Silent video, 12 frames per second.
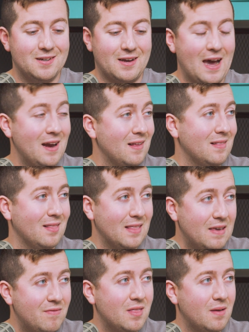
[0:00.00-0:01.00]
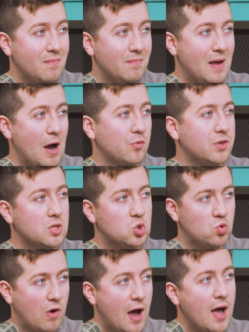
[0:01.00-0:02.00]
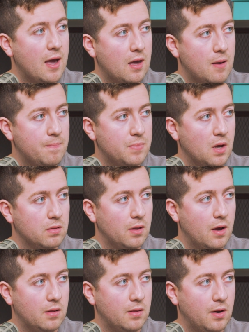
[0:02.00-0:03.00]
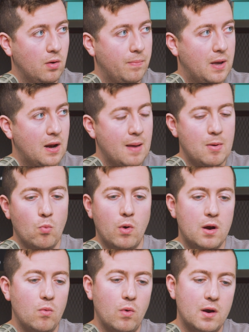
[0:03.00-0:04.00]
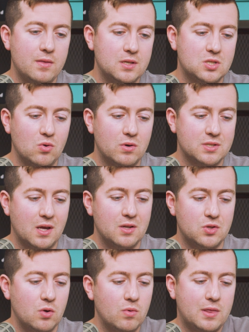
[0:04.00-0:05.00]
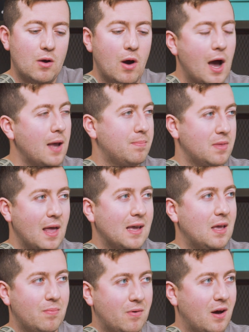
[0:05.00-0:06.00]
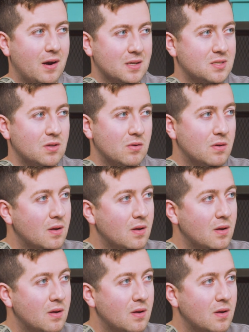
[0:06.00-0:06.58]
kind of leaving them out to dry a little bit. I mean, what are these stores going to do without hyped Nike products, dude?